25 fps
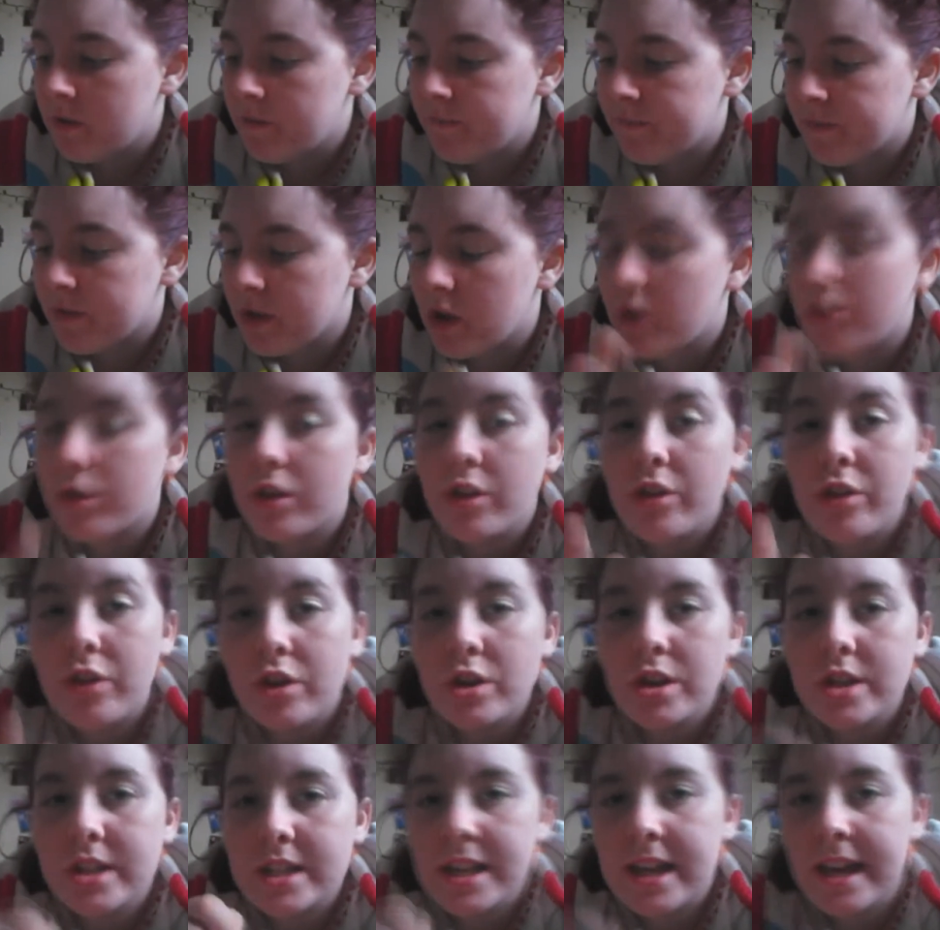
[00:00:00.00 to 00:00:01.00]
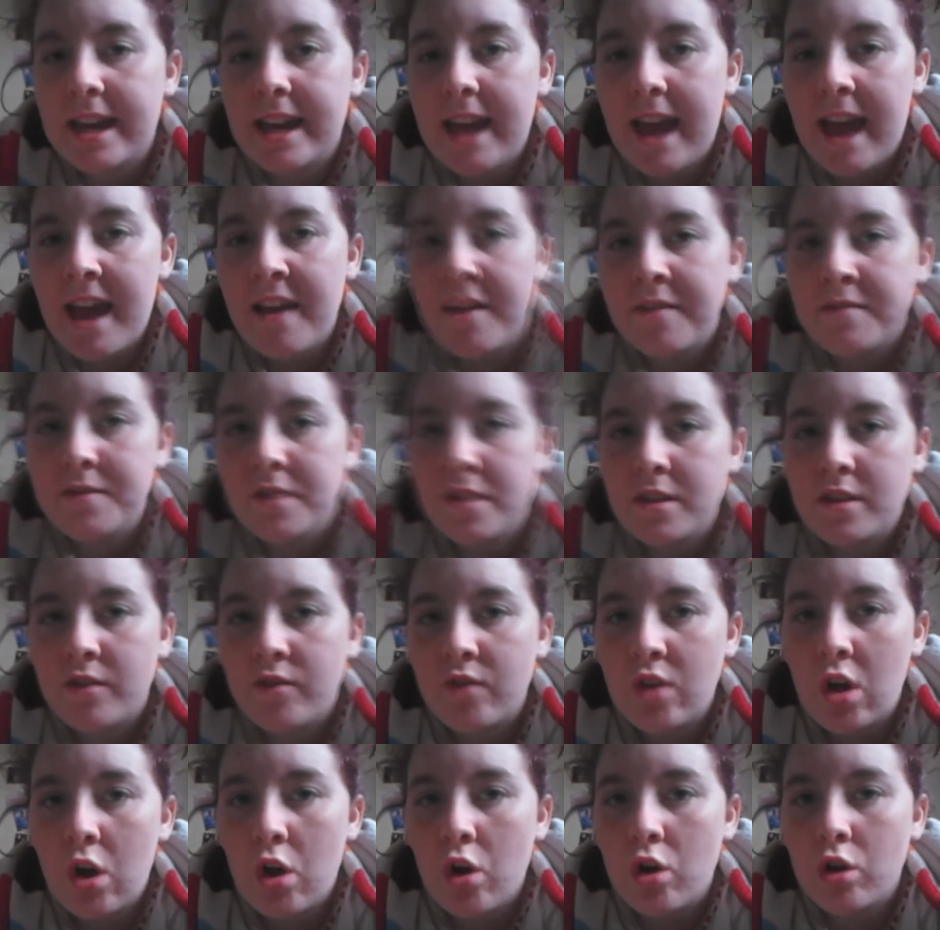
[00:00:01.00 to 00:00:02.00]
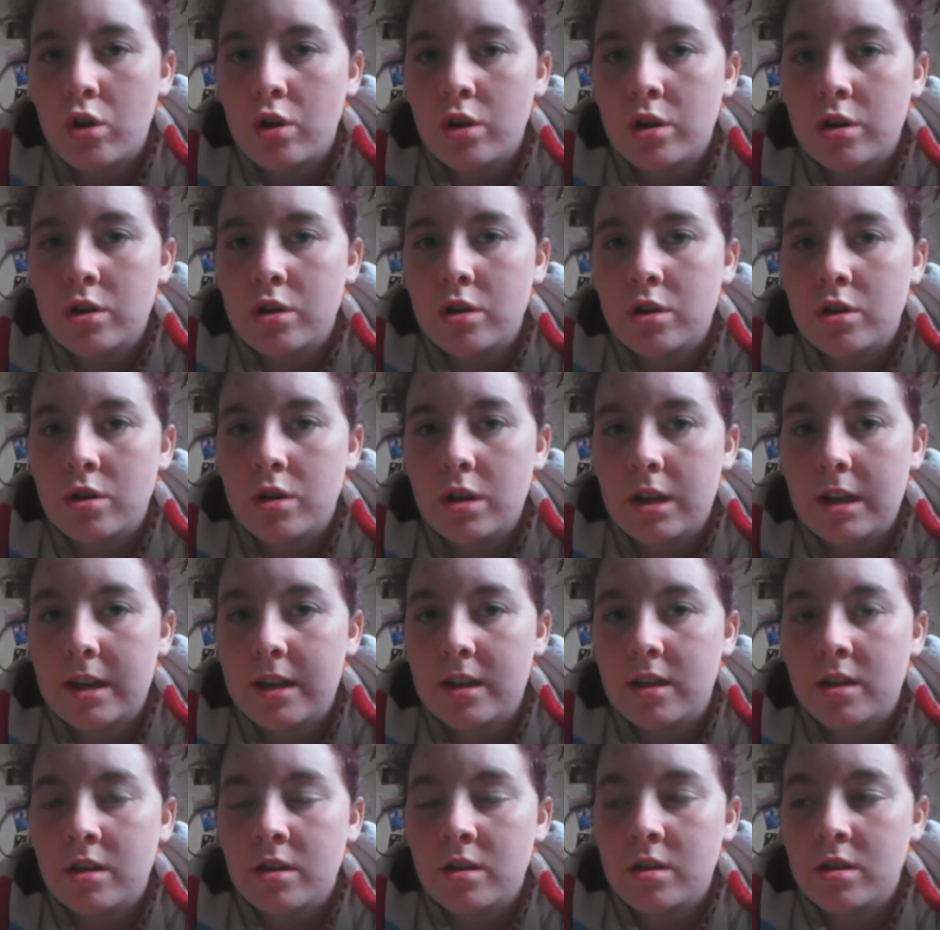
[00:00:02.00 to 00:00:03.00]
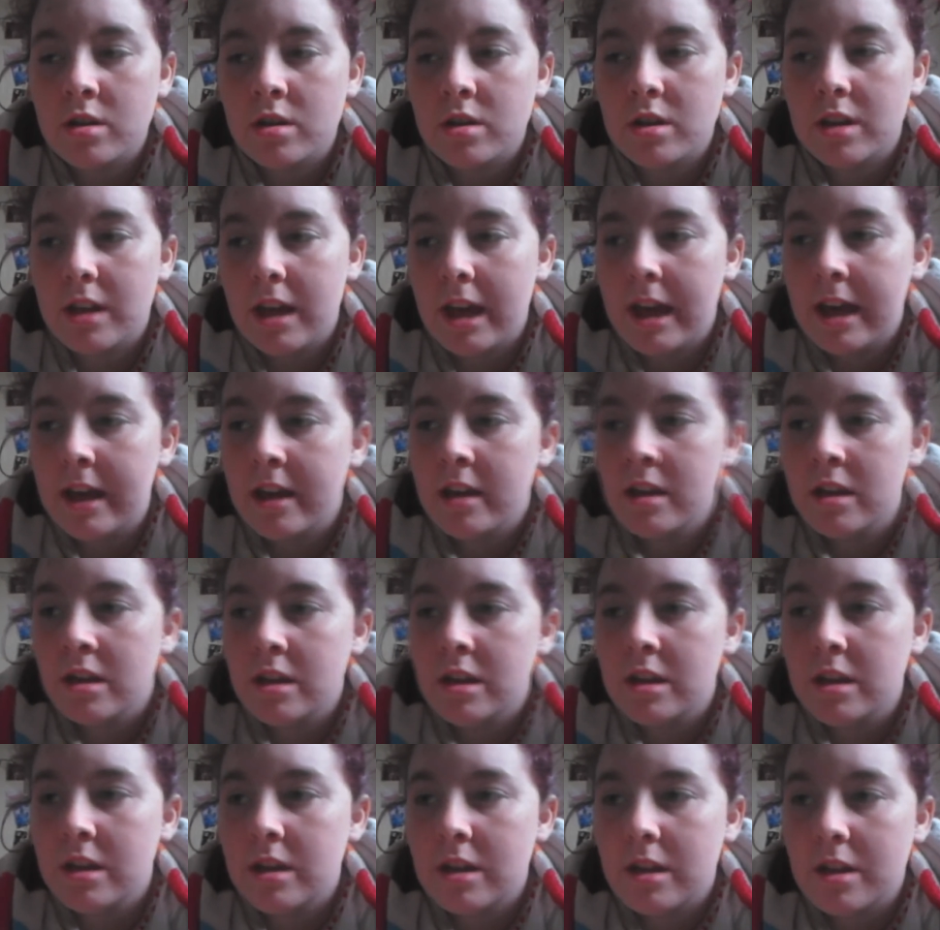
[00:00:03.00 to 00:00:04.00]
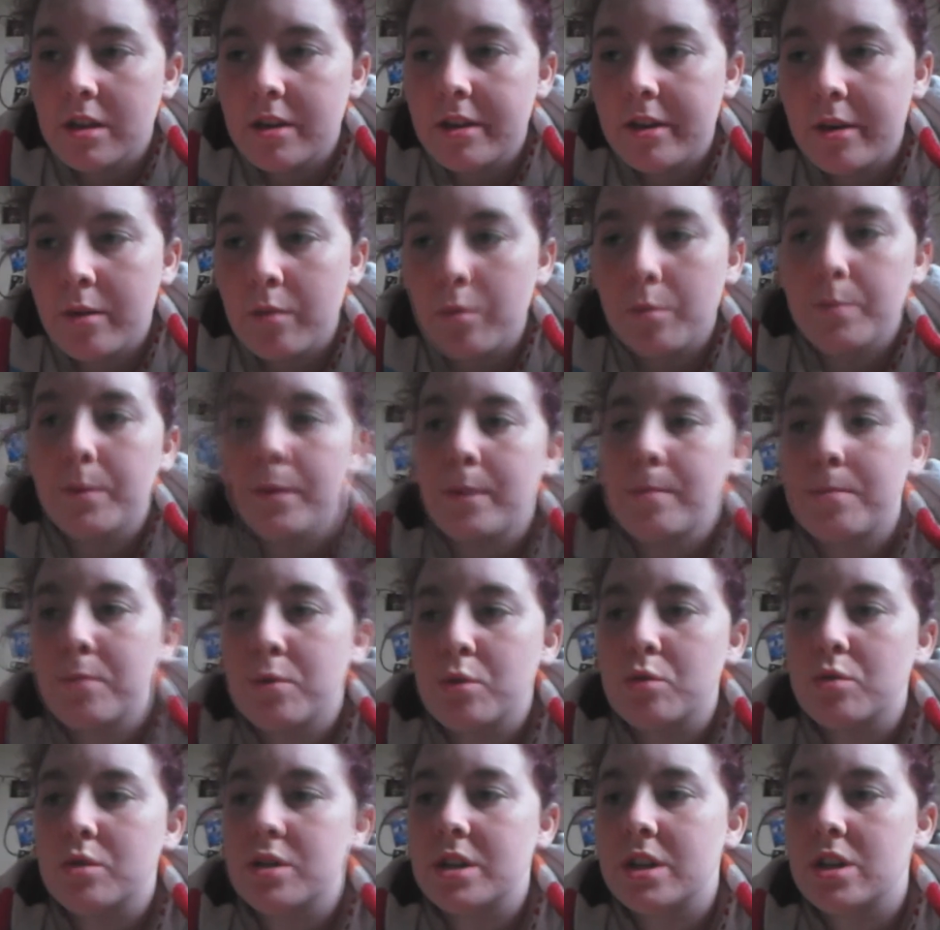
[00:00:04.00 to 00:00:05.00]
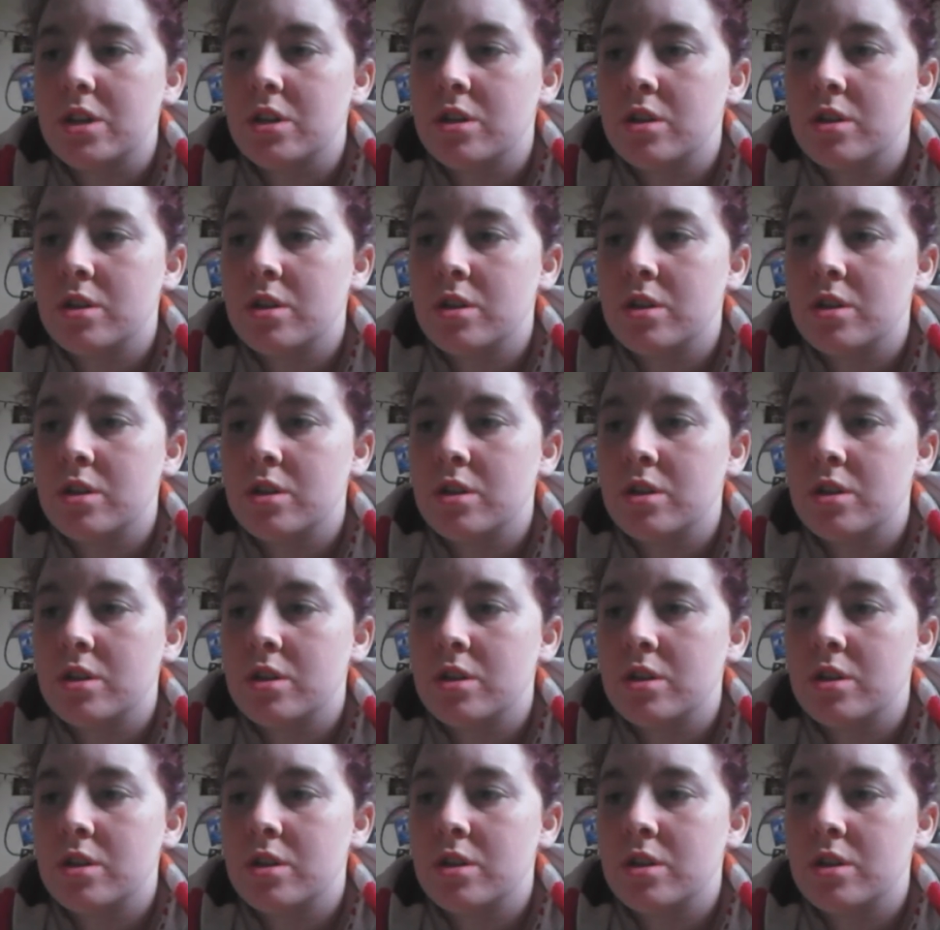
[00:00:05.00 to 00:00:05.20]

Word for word: on the third day after the vlog, like yeah, it will be uploaded.